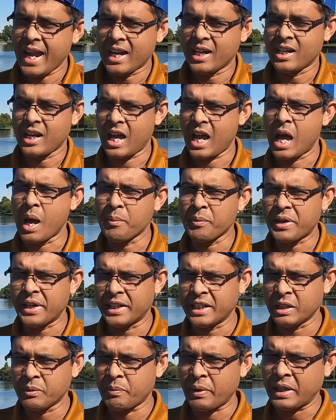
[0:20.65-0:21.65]
and I'm
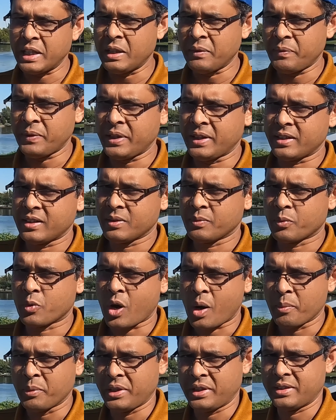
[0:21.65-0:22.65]
getting benefit
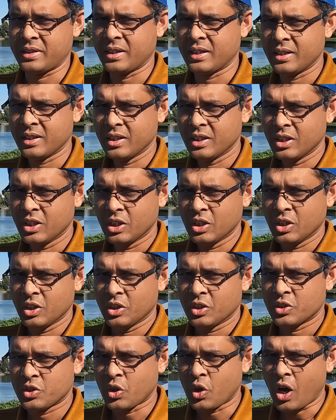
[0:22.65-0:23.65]
from
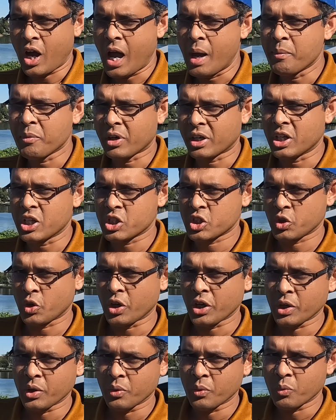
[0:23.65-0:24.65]
it. So I'm going to
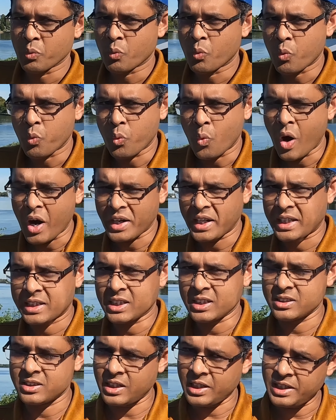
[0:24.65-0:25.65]
show you what
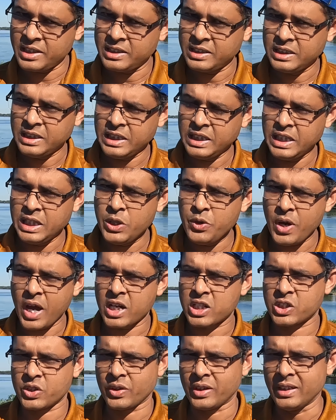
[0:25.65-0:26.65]
accessories you
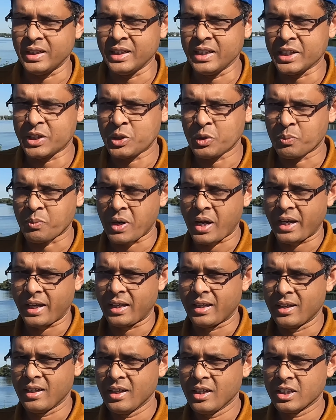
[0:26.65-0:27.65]
actually need to
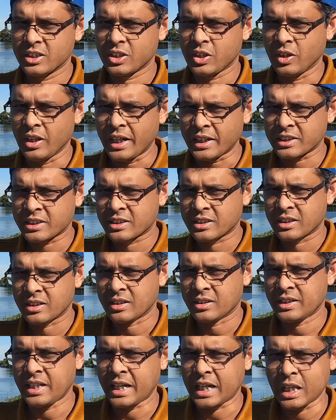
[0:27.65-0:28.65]
buy. So let's
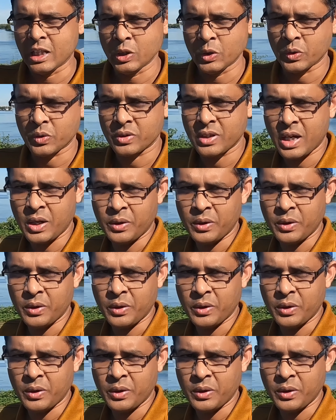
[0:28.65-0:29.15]
take a look